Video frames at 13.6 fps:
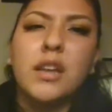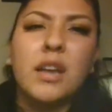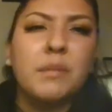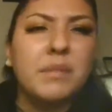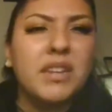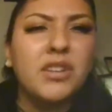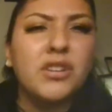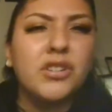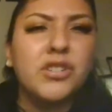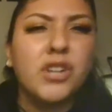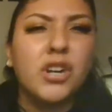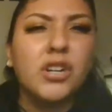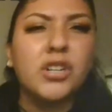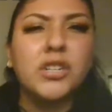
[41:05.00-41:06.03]
I'm getting you're
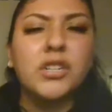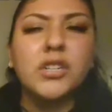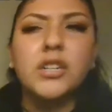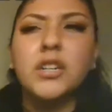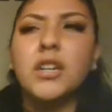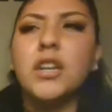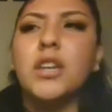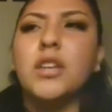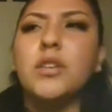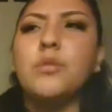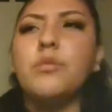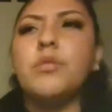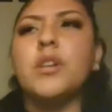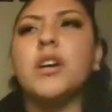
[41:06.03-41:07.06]
darker.
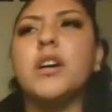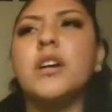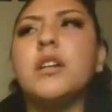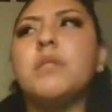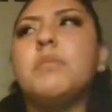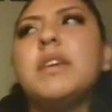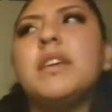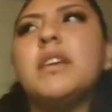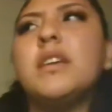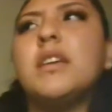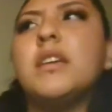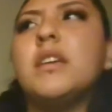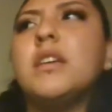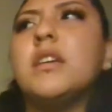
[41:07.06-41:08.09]
You could
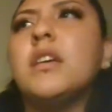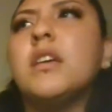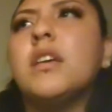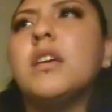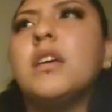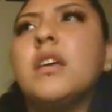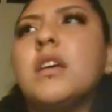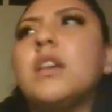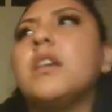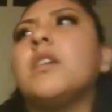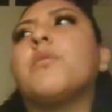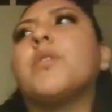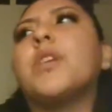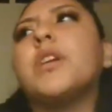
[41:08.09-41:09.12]
be
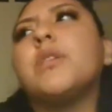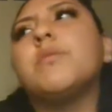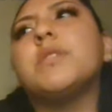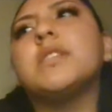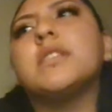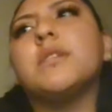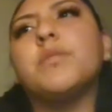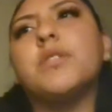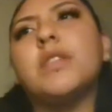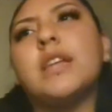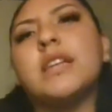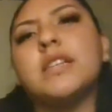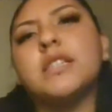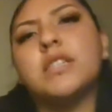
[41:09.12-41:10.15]
working with someone
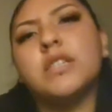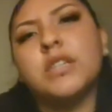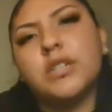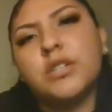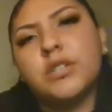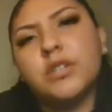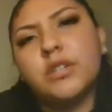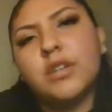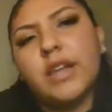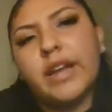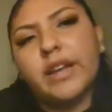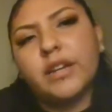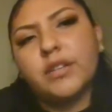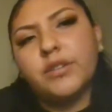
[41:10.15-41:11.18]
that is in the,
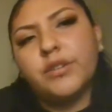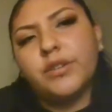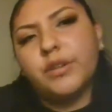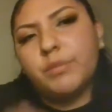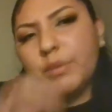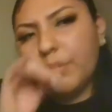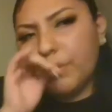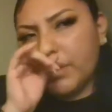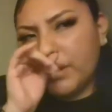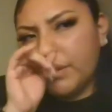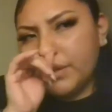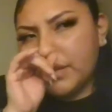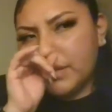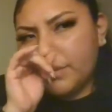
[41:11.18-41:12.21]
like, you could be
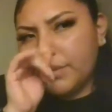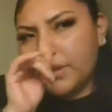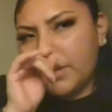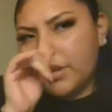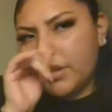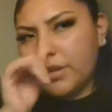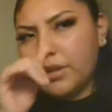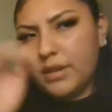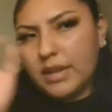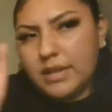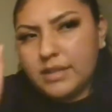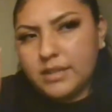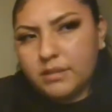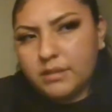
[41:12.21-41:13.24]
working with someone
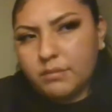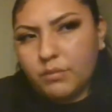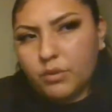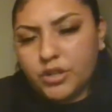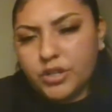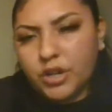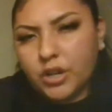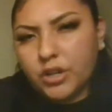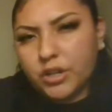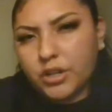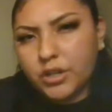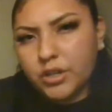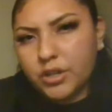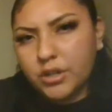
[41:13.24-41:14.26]
that's more
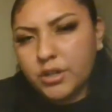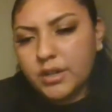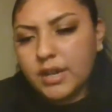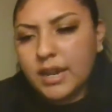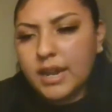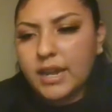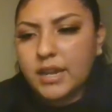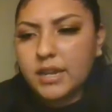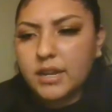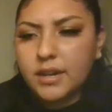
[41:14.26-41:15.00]
darker, like